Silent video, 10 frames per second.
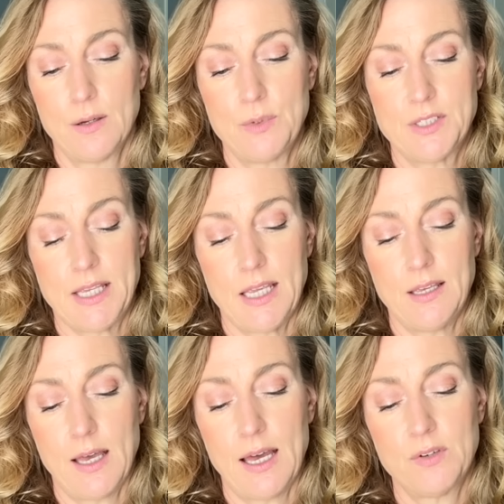which
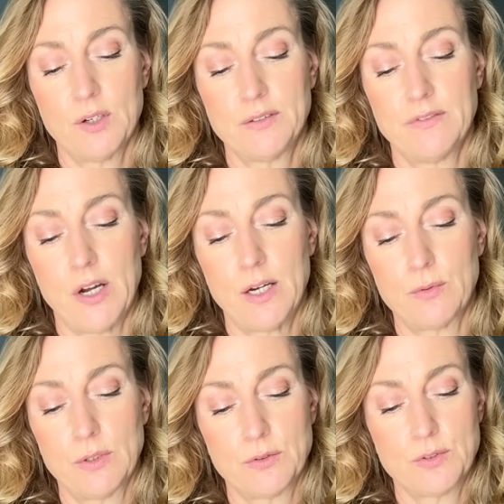have gone
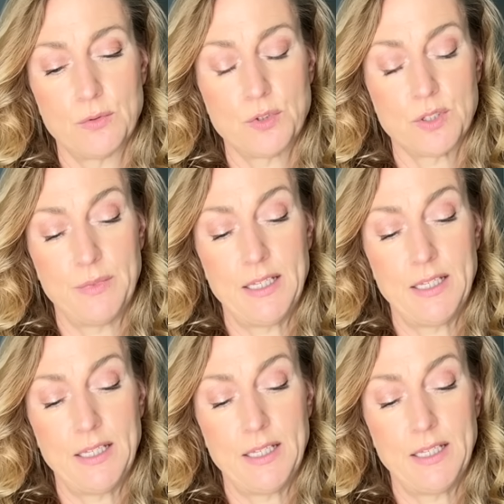viral on social